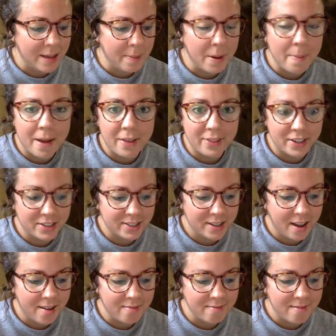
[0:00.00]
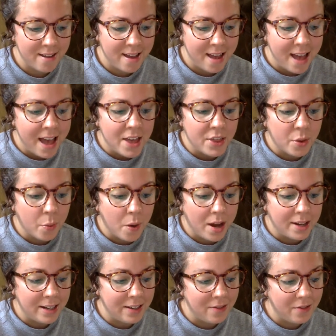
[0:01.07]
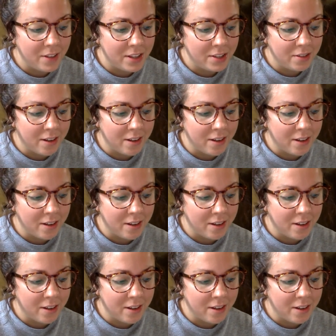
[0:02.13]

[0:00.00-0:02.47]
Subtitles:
about their son, the one in 5th